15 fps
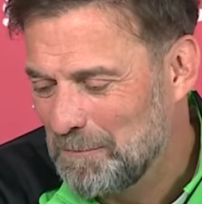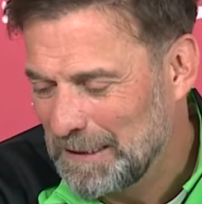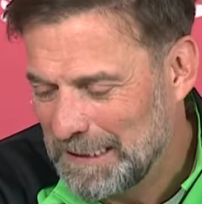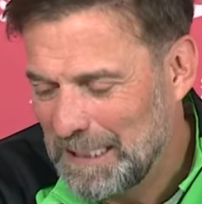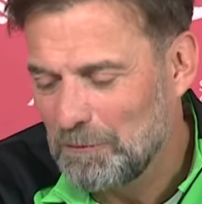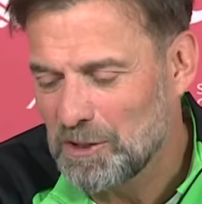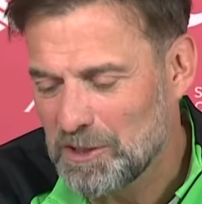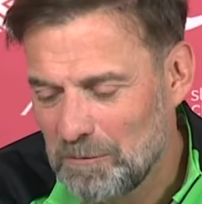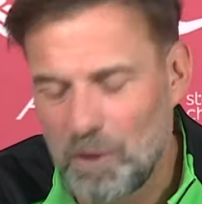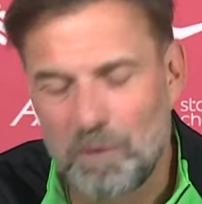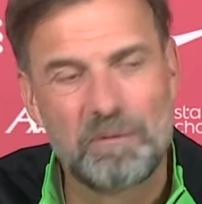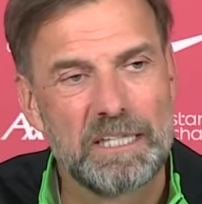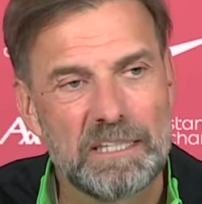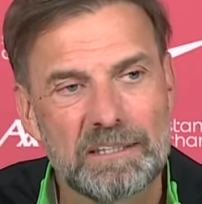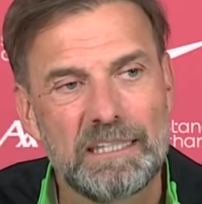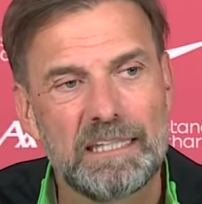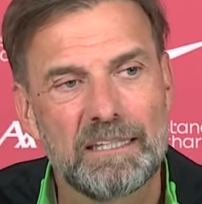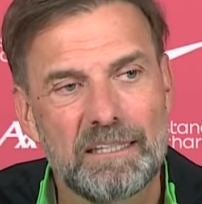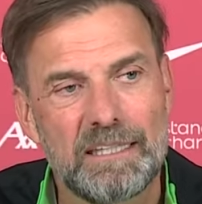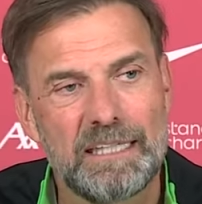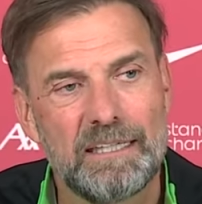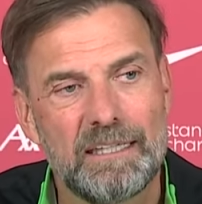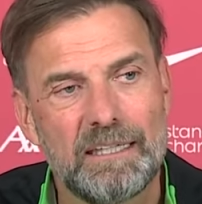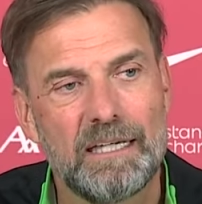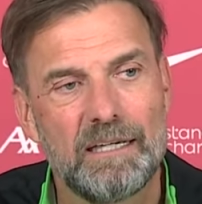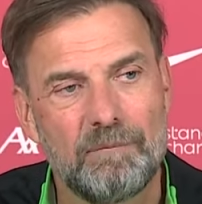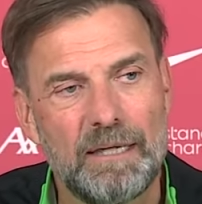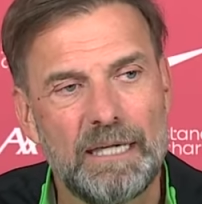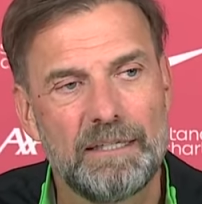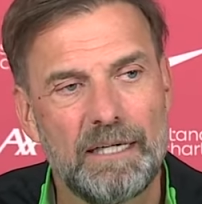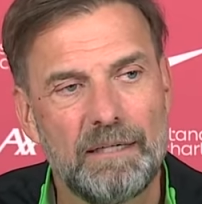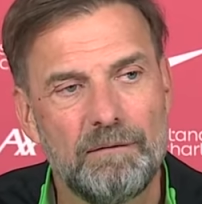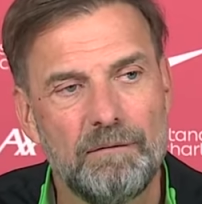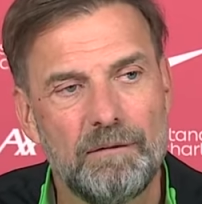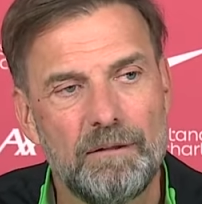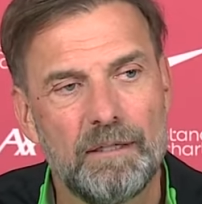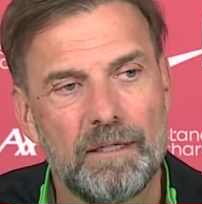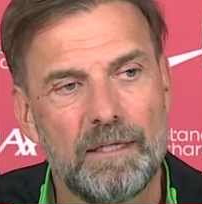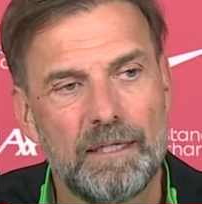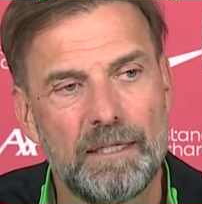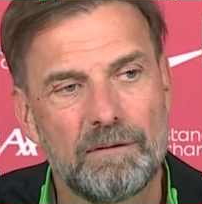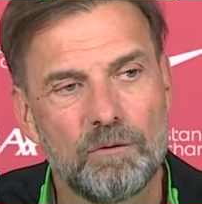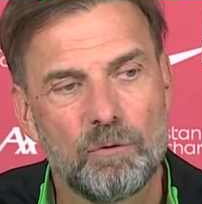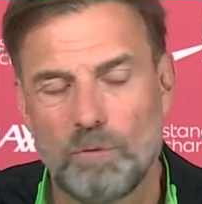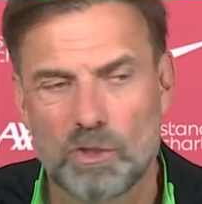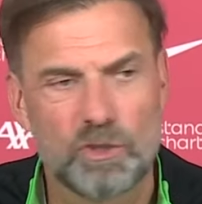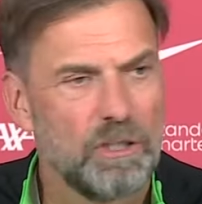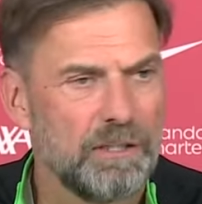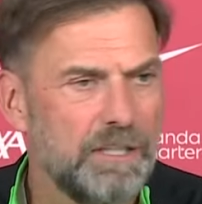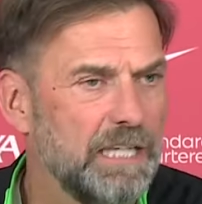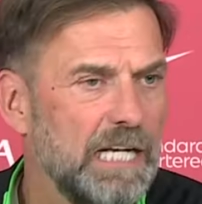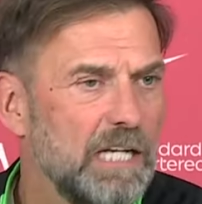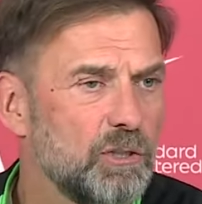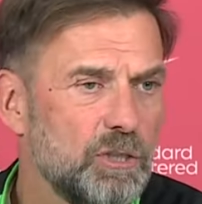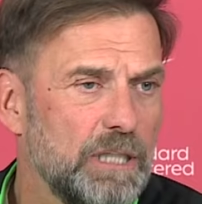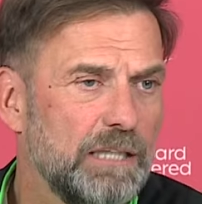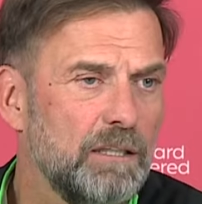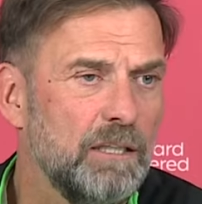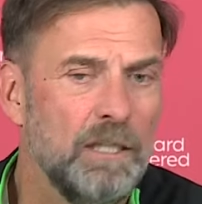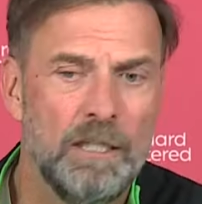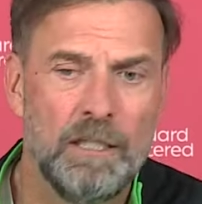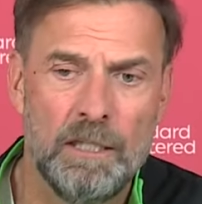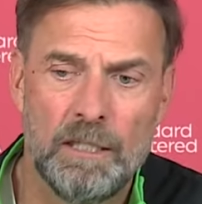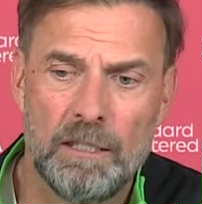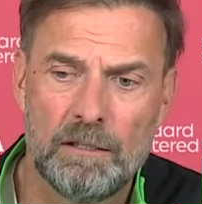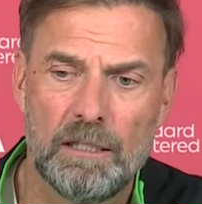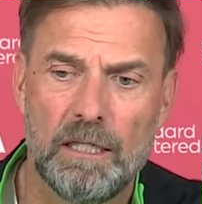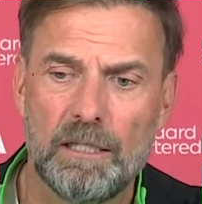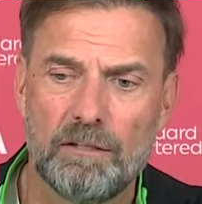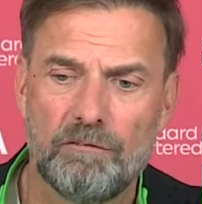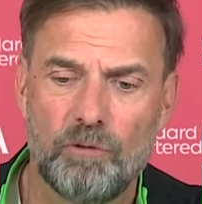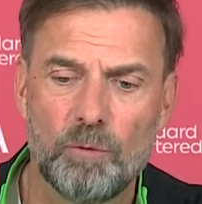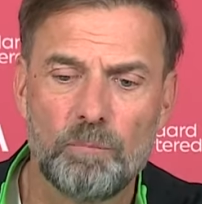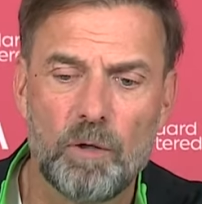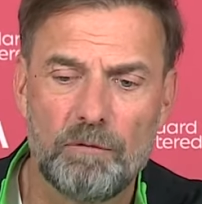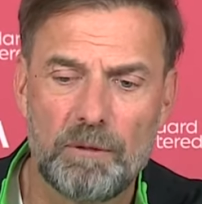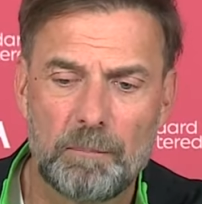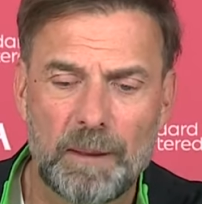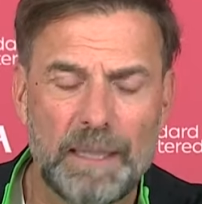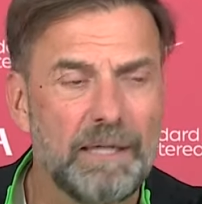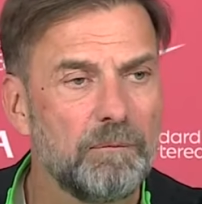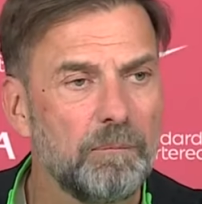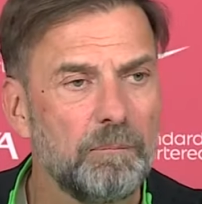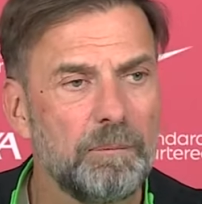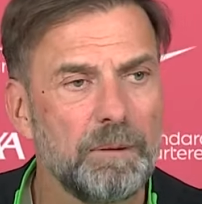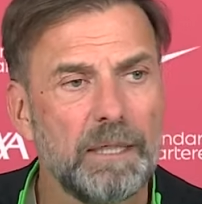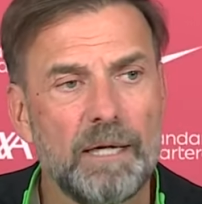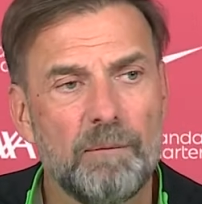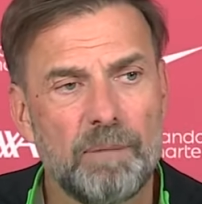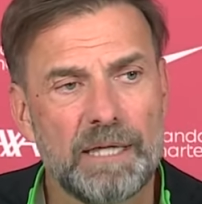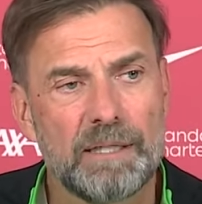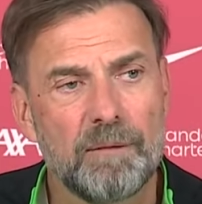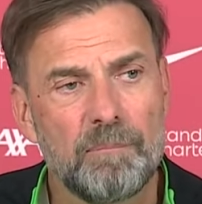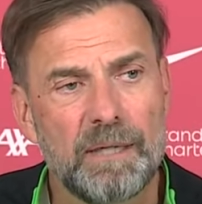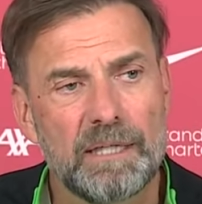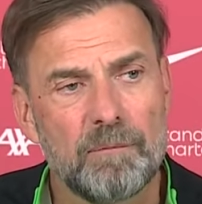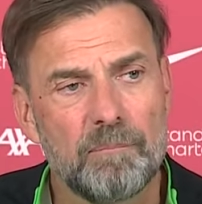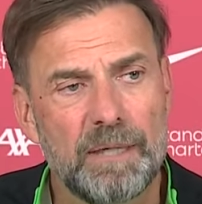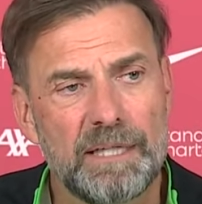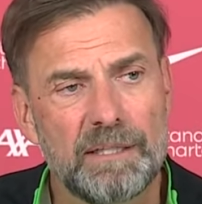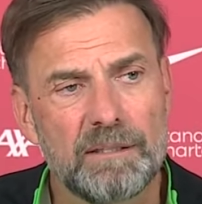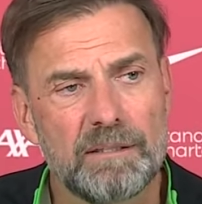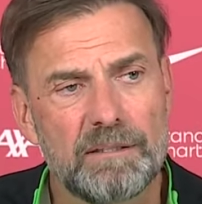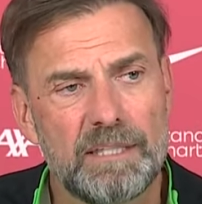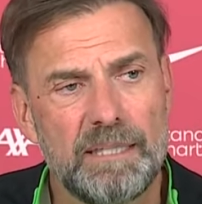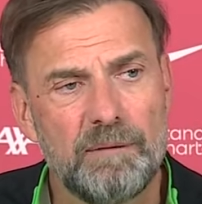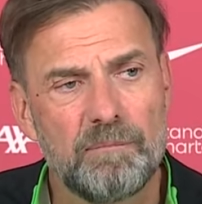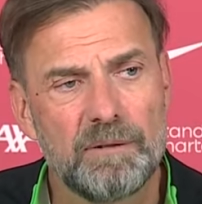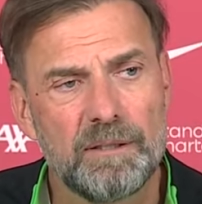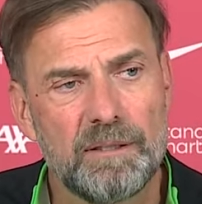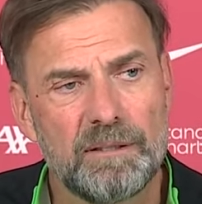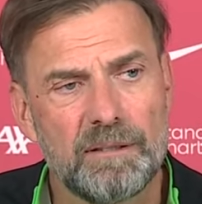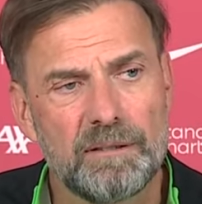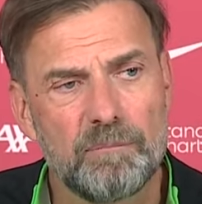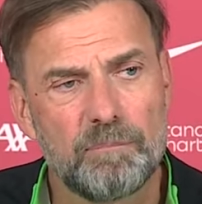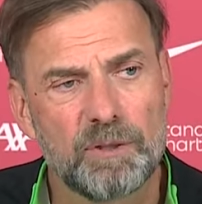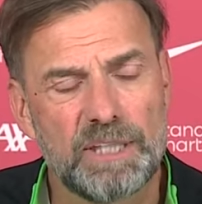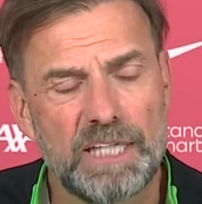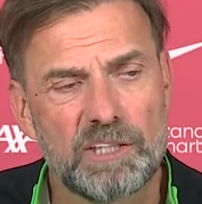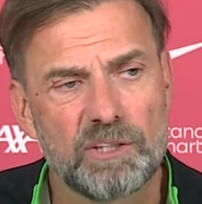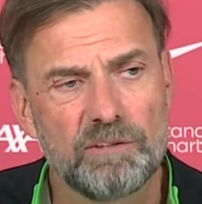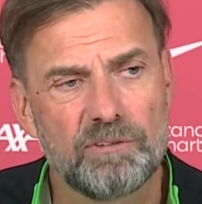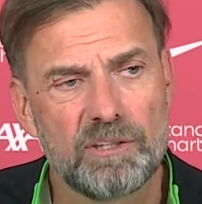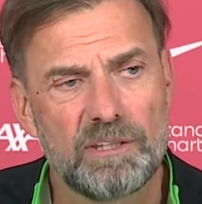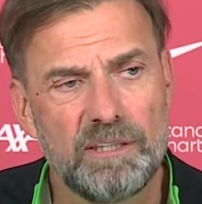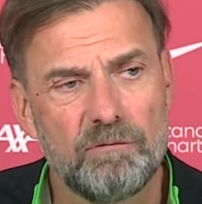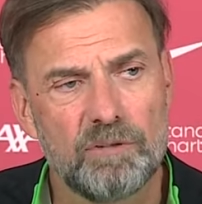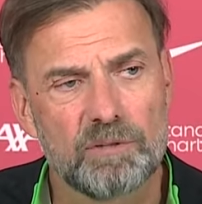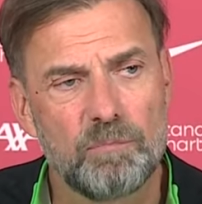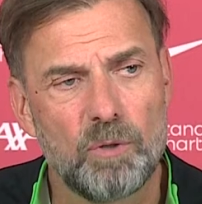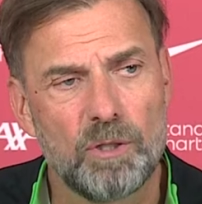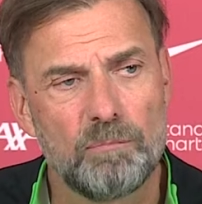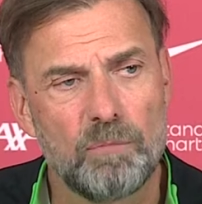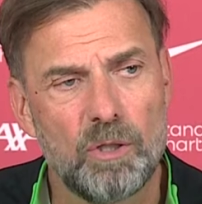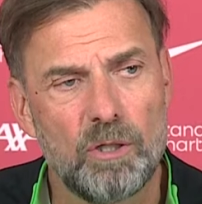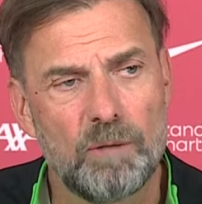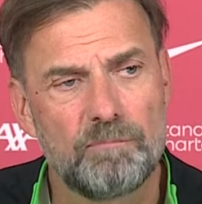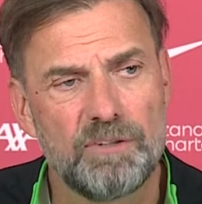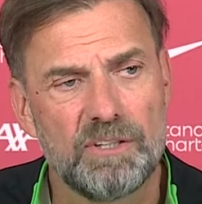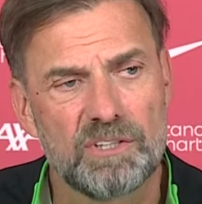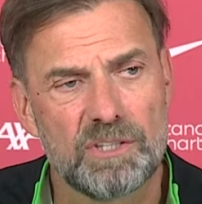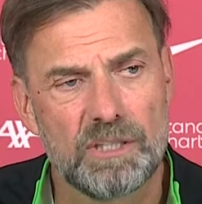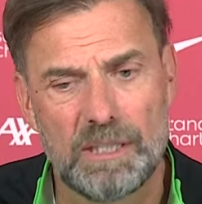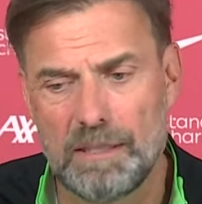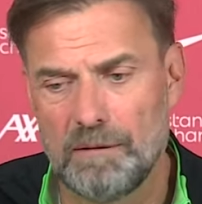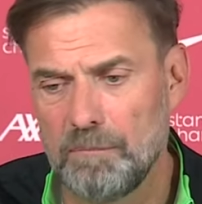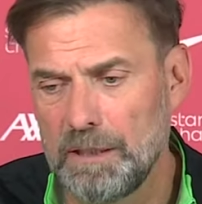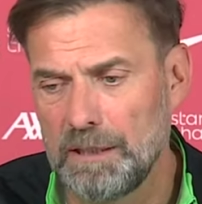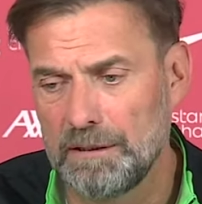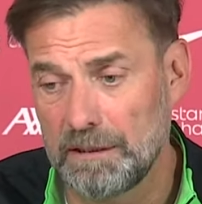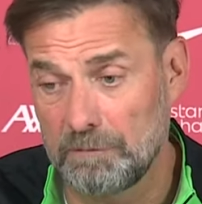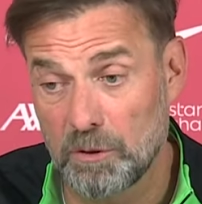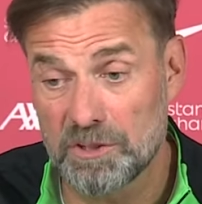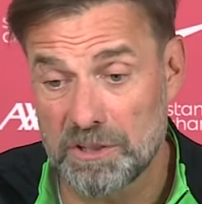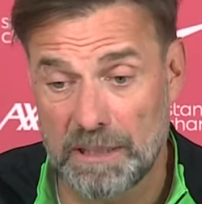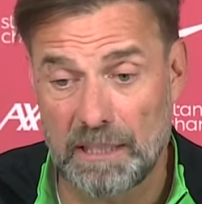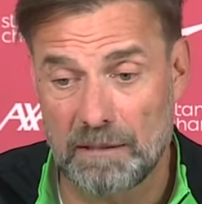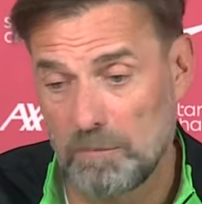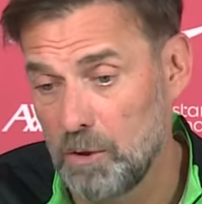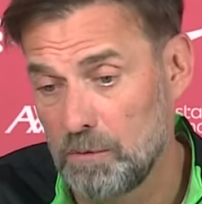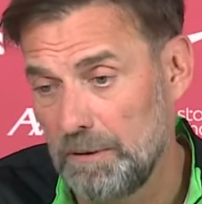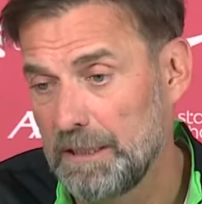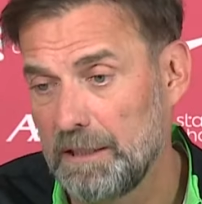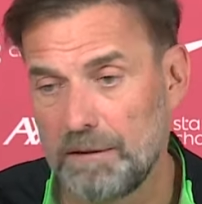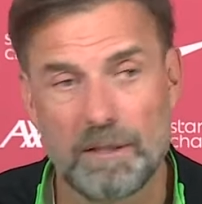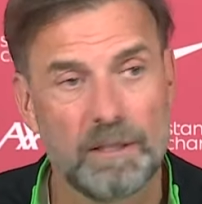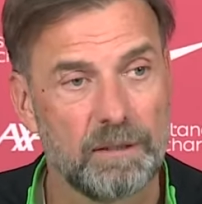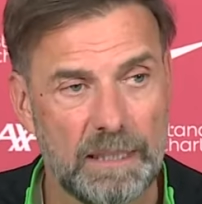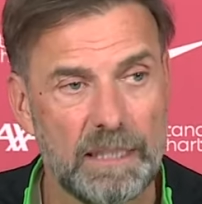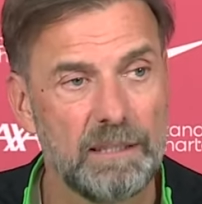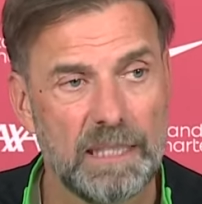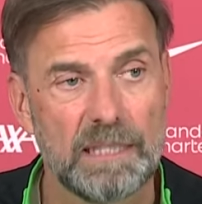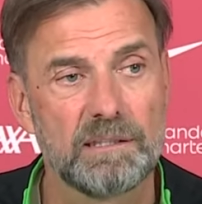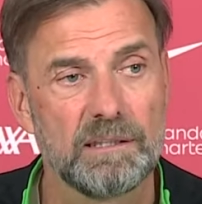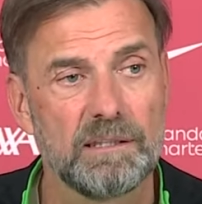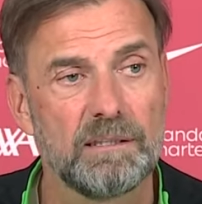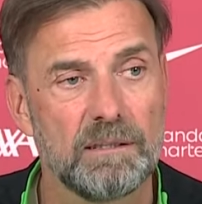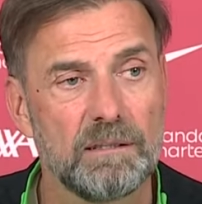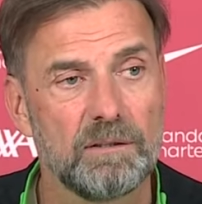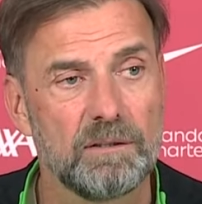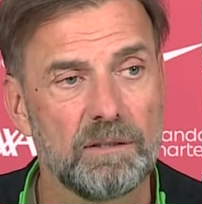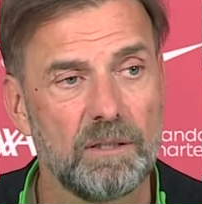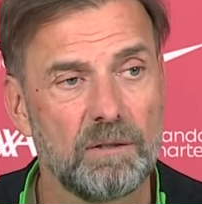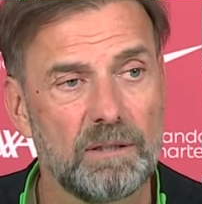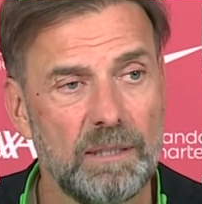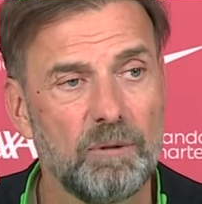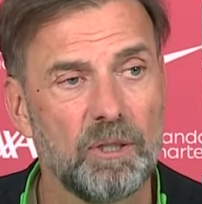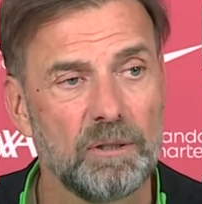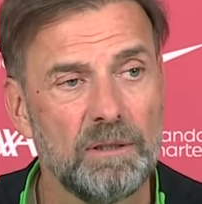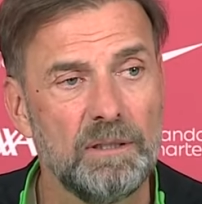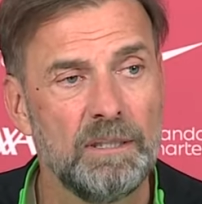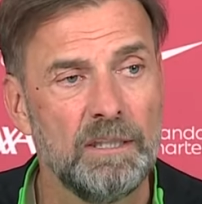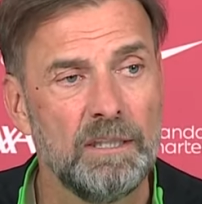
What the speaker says: But that was the moment I started thinking, and then it was nothing else. Then the football we played became better and better and better. The team, the potential of the team was more and more obvious, and that was another moment when I thought, okay, that's it. So come on,